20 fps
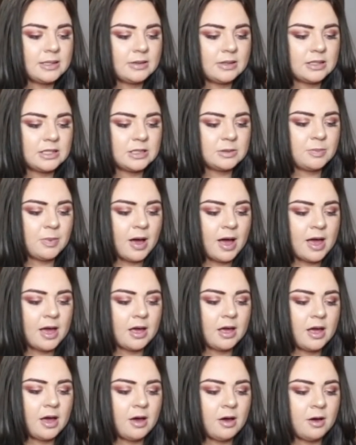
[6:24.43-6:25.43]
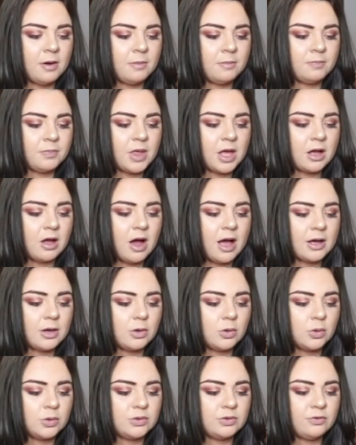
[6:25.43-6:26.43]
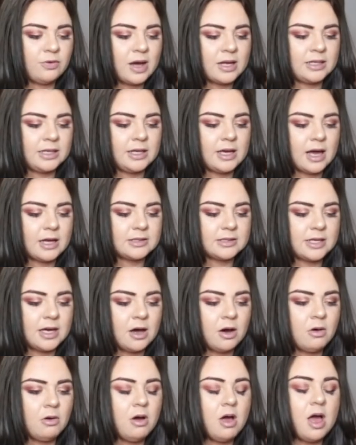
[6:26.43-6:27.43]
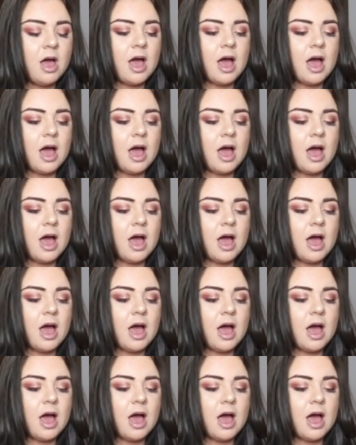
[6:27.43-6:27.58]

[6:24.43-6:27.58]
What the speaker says: and this is by a guy called Fadi Adele,